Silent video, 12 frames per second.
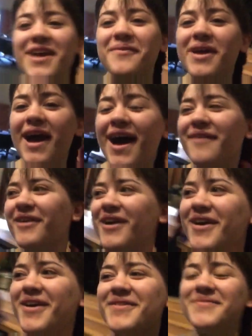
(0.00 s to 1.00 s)
Today we have
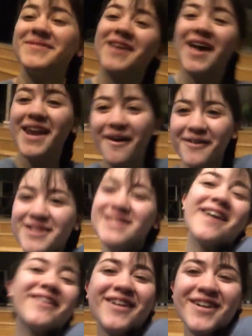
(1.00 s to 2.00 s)
our 10-hour
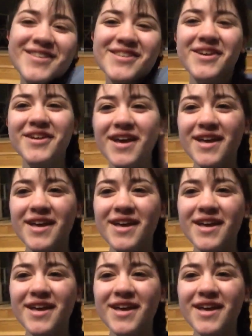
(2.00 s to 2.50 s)
tech rehearsal.